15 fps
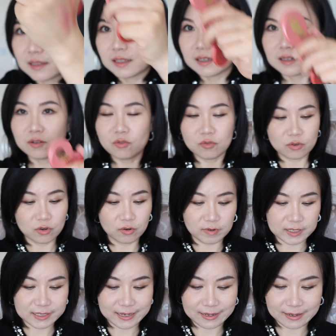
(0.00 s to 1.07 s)
think you
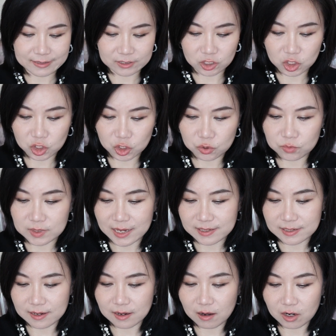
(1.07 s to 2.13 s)
already can actually use
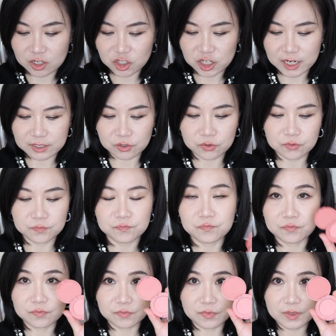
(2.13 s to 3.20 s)
as an eyeshadow.
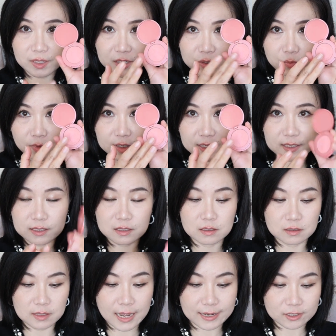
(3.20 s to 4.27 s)
This one is
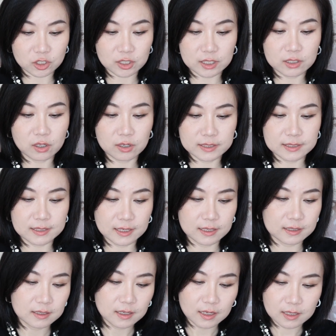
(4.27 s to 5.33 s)
actually nicer.
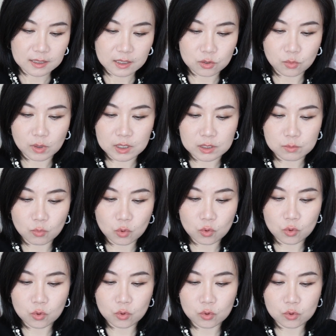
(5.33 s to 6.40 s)
This one is
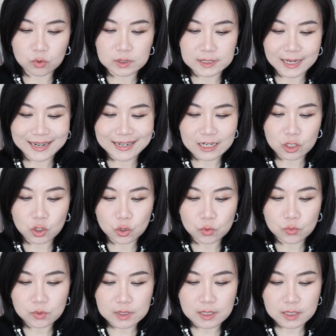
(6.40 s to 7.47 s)
more daily
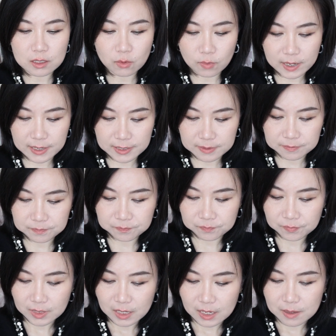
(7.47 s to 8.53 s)
use in a way,
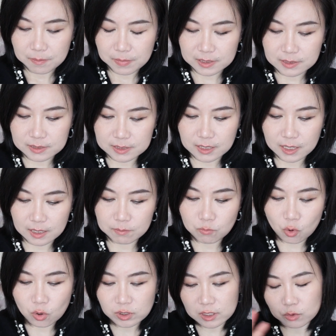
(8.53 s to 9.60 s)
but
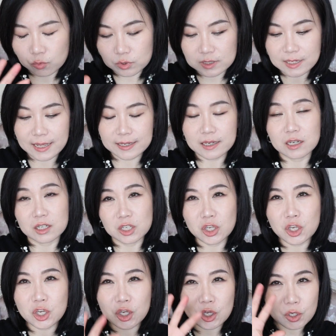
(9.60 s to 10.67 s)
more towards like a
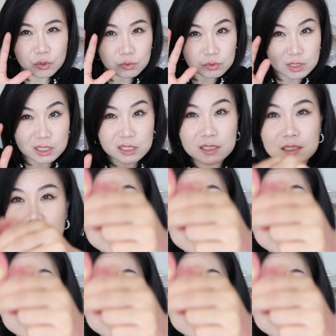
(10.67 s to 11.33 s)
cute